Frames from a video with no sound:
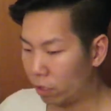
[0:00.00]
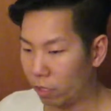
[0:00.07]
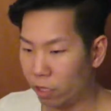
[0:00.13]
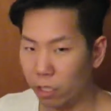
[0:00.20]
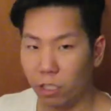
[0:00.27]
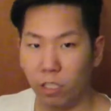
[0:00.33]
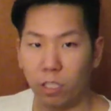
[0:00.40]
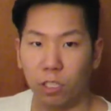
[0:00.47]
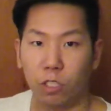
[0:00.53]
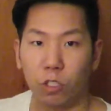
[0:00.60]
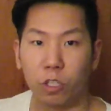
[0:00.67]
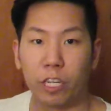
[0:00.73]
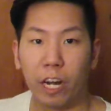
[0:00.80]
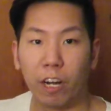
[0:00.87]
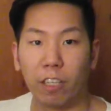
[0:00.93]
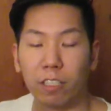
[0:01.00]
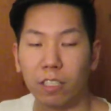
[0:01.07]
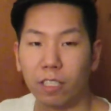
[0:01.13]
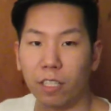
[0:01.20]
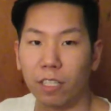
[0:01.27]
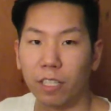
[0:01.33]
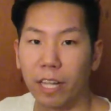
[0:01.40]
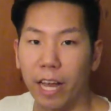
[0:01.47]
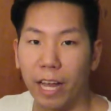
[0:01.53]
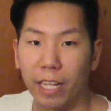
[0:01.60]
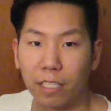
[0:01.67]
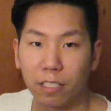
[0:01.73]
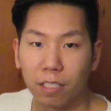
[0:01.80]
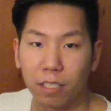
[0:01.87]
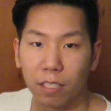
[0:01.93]
this is to guarantee
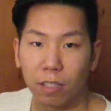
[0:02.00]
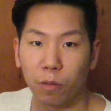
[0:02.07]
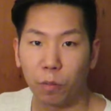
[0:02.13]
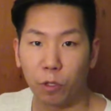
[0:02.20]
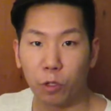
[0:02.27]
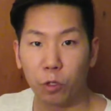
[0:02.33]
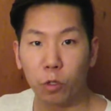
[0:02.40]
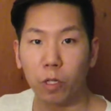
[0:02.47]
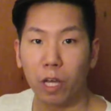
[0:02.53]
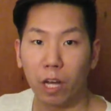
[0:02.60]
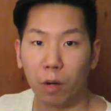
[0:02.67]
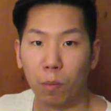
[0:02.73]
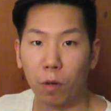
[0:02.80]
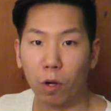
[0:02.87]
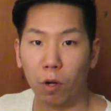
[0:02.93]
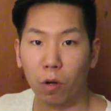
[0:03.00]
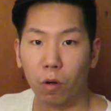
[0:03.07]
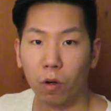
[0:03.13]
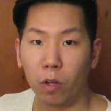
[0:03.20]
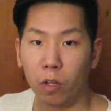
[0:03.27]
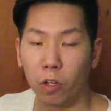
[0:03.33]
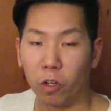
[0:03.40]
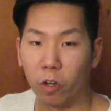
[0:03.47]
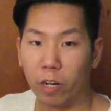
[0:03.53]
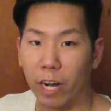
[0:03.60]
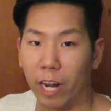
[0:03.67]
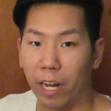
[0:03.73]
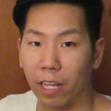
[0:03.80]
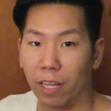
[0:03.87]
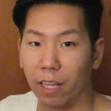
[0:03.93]
that when you do the elbow, you're
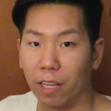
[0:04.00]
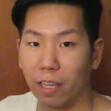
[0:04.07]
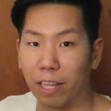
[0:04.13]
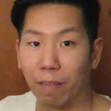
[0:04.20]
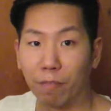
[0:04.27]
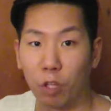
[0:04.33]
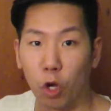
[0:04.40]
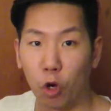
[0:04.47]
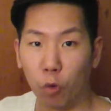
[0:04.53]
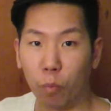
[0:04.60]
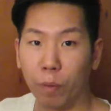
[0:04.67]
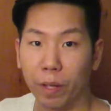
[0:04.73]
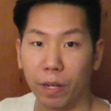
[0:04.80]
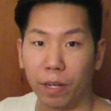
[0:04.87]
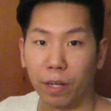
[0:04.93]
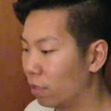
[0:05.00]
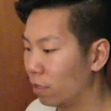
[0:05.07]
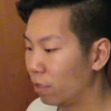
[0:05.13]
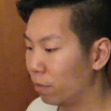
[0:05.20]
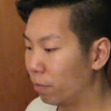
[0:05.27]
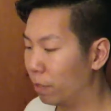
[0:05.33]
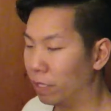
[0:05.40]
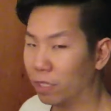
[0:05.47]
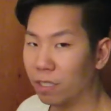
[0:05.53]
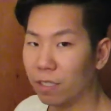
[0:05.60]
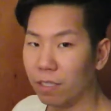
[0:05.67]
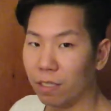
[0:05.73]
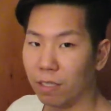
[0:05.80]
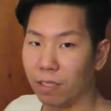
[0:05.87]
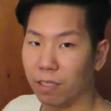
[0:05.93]
not left open, because
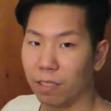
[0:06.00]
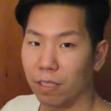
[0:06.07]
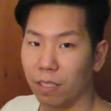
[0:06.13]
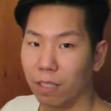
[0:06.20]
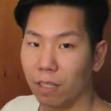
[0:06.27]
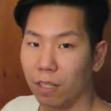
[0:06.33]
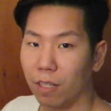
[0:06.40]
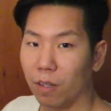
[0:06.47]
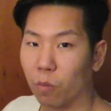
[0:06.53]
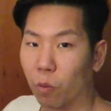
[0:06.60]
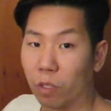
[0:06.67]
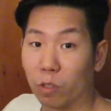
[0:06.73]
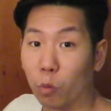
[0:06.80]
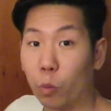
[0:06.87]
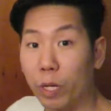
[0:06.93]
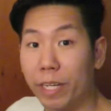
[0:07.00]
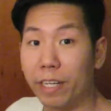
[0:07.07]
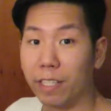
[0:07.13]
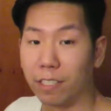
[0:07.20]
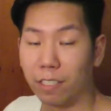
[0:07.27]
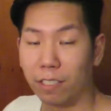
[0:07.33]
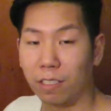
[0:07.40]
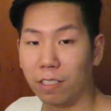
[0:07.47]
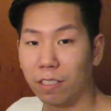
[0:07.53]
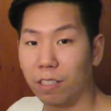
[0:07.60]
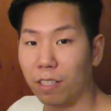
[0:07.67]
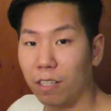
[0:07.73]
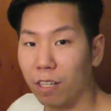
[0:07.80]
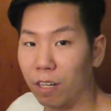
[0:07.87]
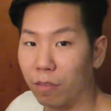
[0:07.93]
this is one of the weaknesses
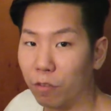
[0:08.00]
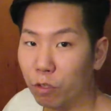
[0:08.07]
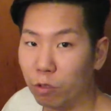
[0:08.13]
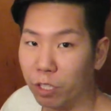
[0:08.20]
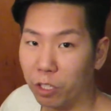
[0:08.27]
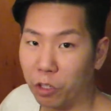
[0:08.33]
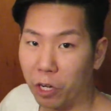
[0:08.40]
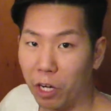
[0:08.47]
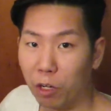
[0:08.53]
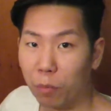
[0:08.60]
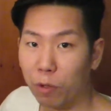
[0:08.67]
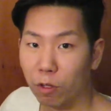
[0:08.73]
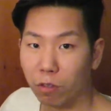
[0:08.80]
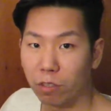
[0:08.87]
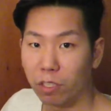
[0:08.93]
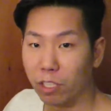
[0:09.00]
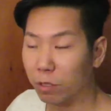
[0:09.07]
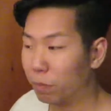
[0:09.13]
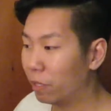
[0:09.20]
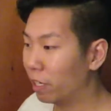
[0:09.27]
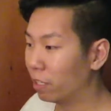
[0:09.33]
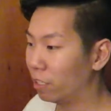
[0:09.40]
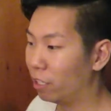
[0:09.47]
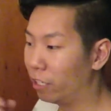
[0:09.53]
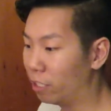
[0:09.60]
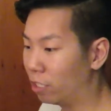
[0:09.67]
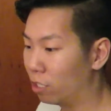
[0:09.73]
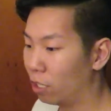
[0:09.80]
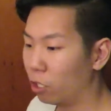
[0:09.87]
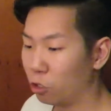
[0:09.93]
of using your elbows. It's because
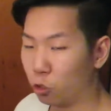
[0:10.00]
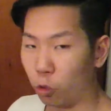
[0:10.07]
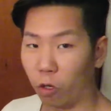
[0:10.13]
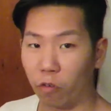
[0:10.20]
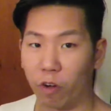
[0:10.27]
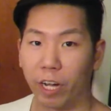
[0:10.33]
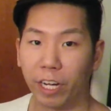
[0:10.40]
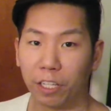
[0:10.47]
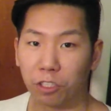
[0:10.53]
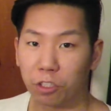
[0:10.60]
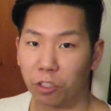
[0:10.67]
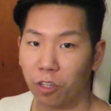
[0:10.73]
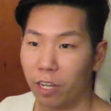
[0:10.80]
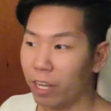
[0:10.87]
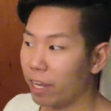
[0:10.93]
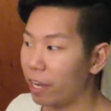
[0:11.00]
it's short range